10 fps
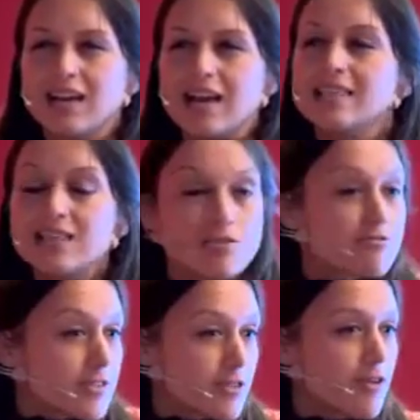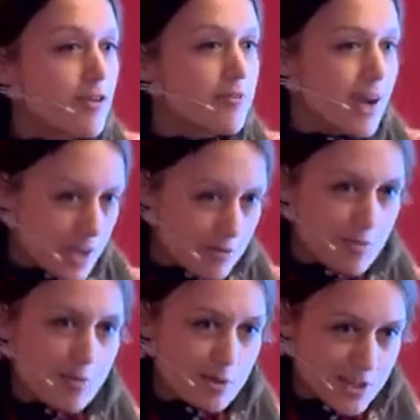And then the phone rang,
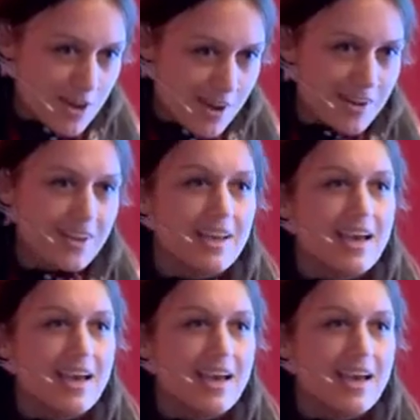people talk.